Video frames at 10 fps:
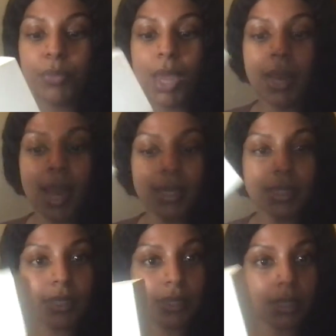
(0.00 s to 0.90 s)
and
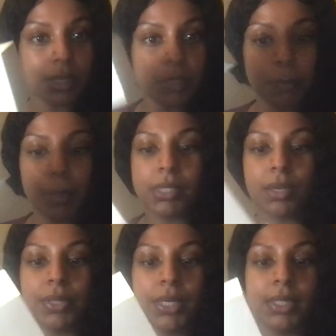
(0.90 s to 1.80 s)
has some space
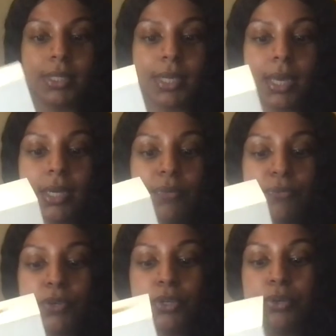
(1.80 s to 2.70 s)
on the inside
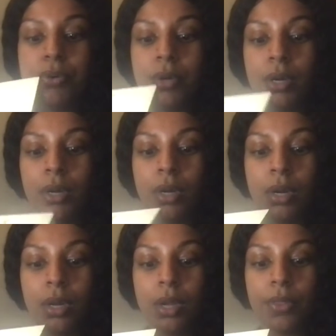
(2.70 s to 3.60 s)
for you,
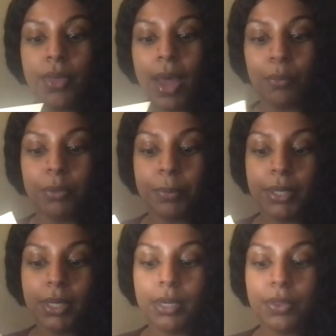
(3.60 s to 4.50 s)
that would
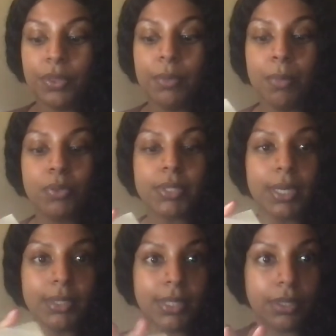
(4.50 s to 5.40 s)
be the most
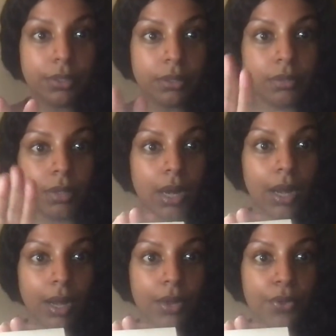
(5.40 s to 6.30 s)
ideal
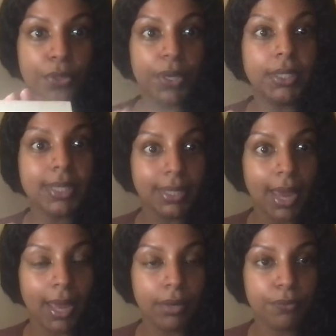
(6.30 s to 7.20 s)
thing to
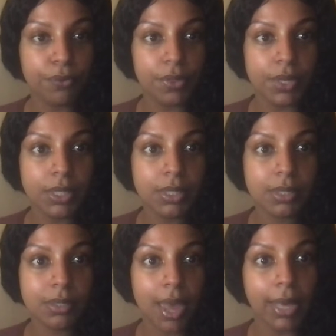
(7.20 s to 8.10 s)
get for this
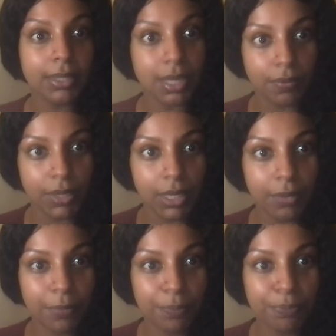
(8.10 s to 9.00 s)
activity.
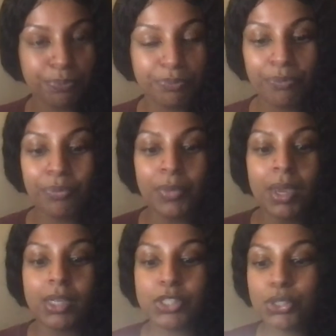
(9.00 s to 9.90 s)

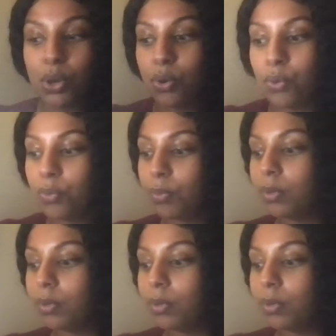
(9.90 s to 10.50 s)
So